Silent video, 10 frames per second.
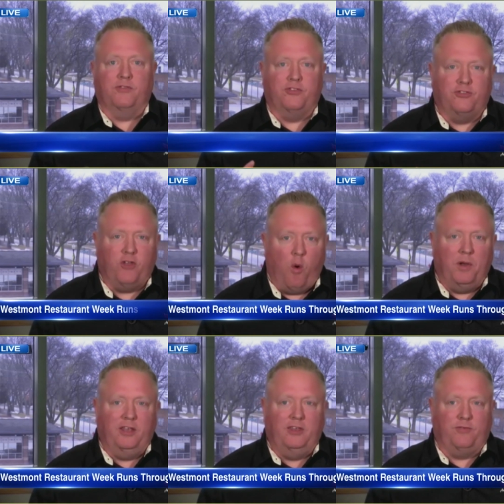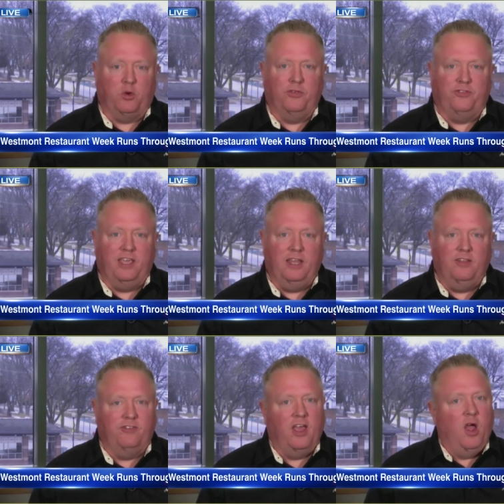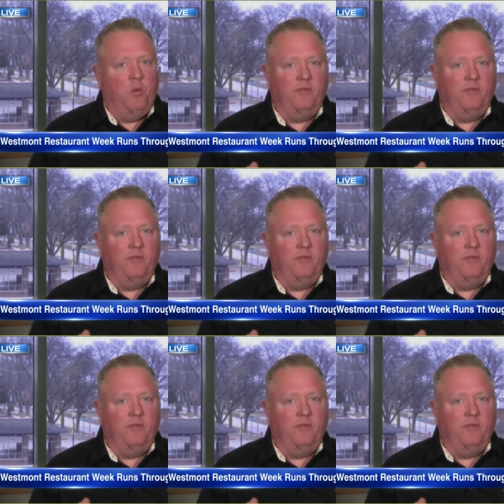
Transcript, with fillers: have so many different cuisines.